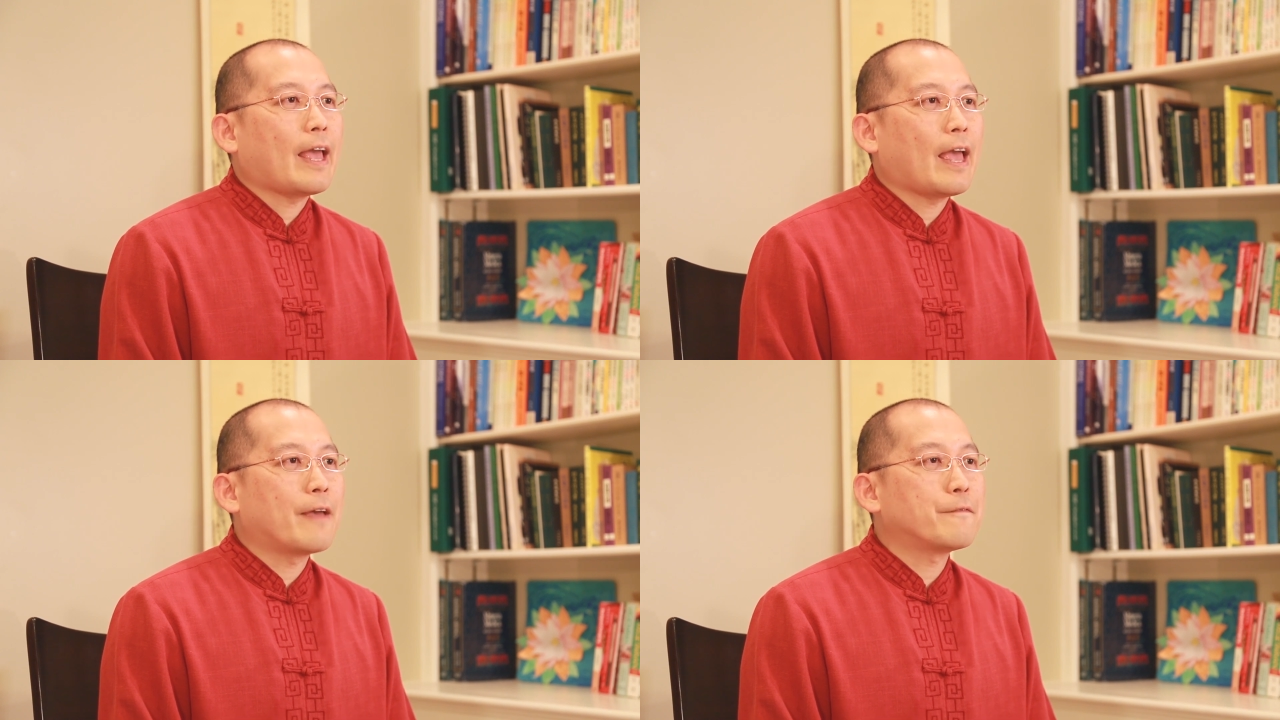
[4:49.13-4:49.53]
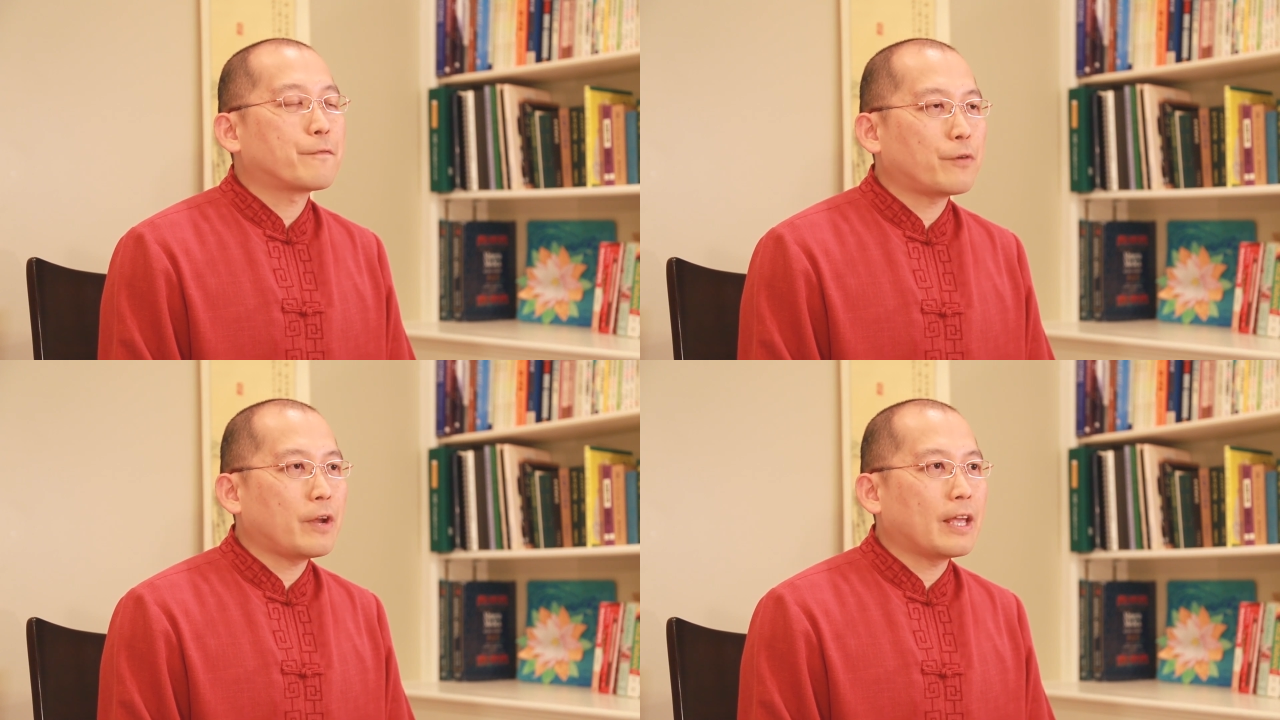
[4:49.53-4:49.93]
and
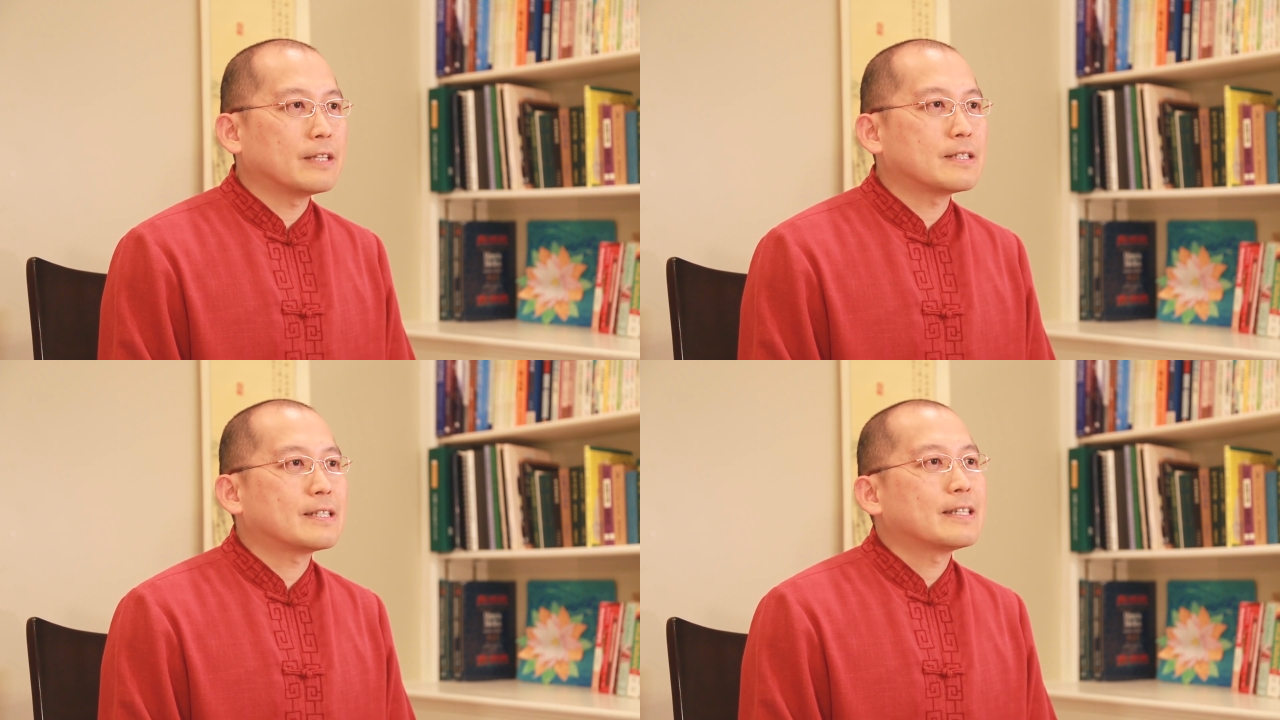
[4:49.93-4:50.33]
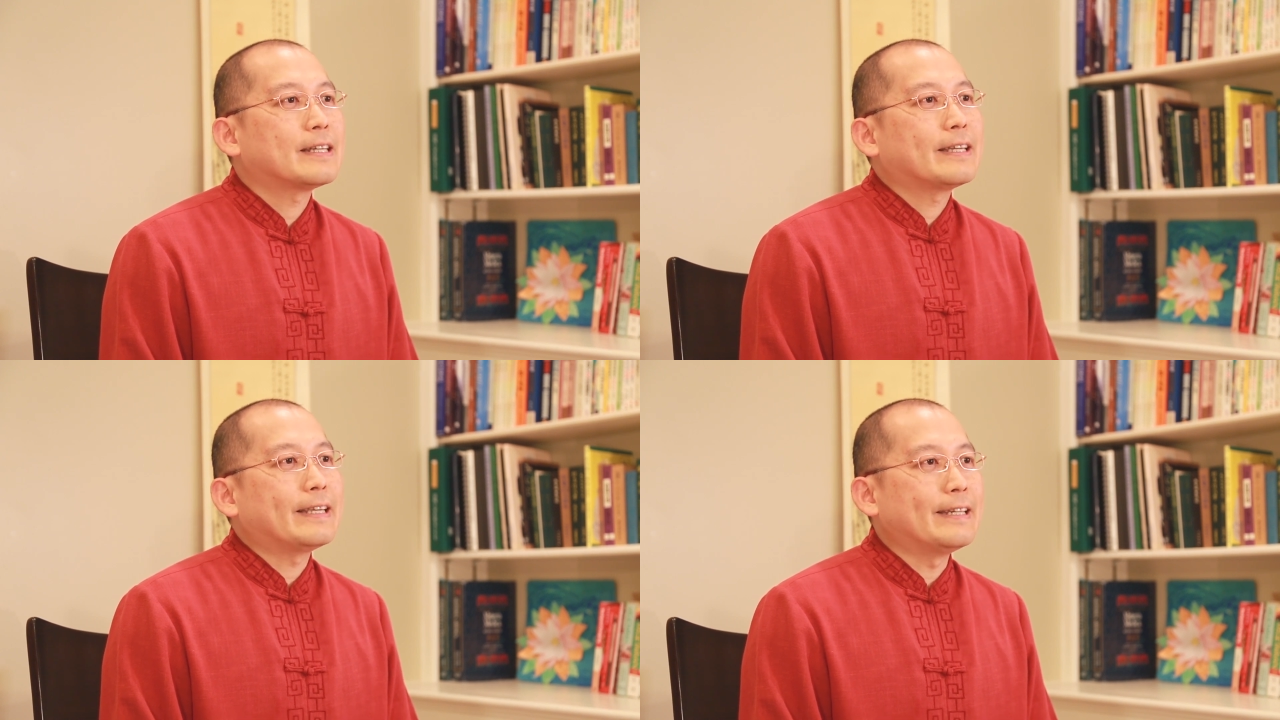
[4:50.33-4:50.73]
friends
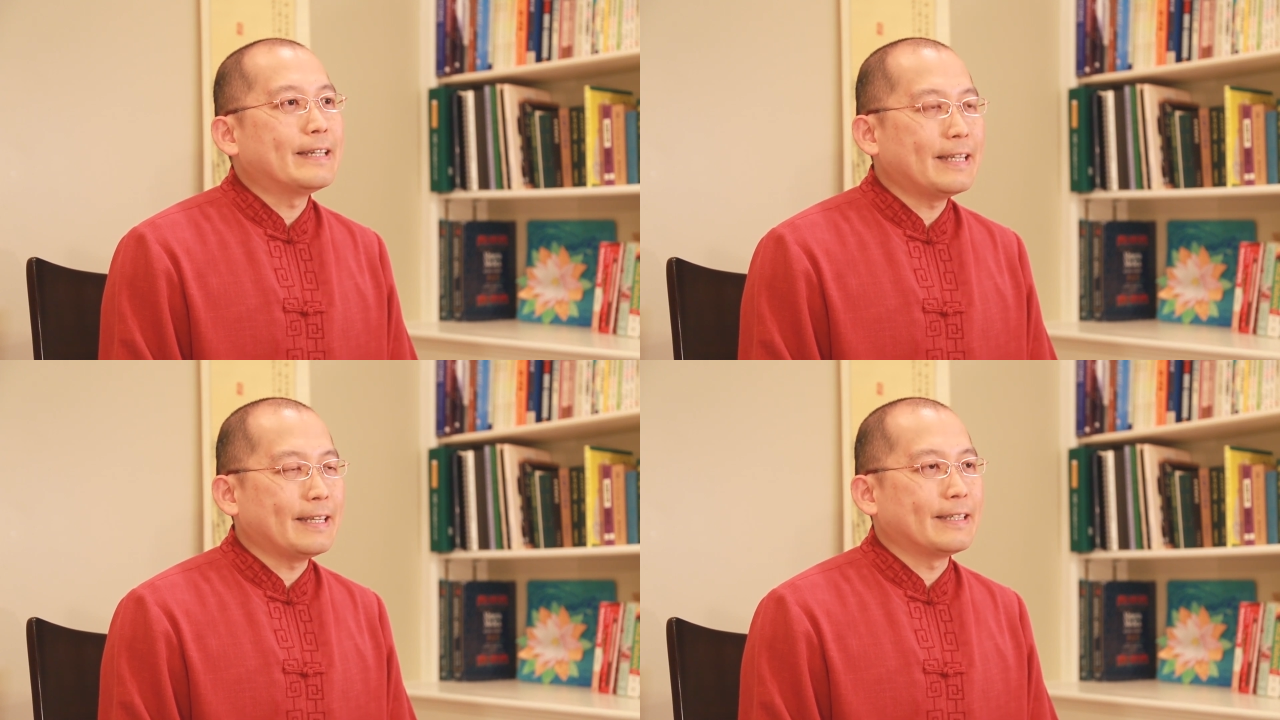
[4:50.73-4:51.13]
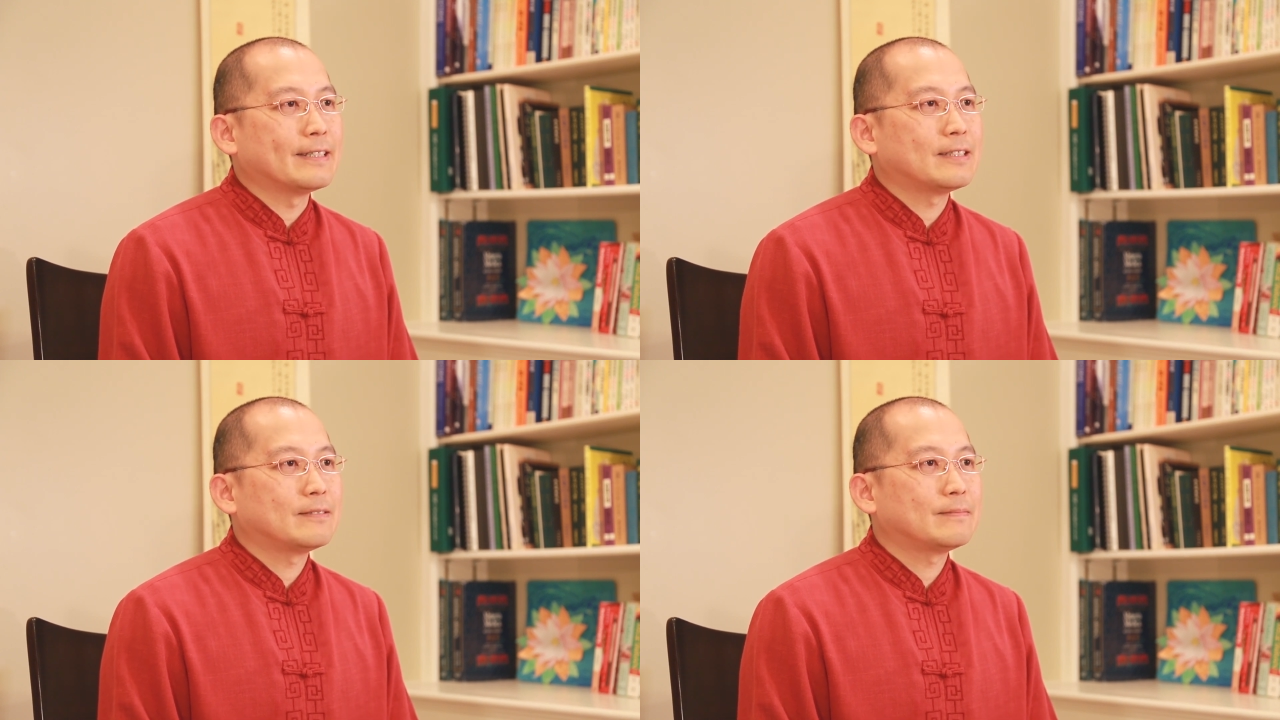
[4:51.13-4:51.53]
in need.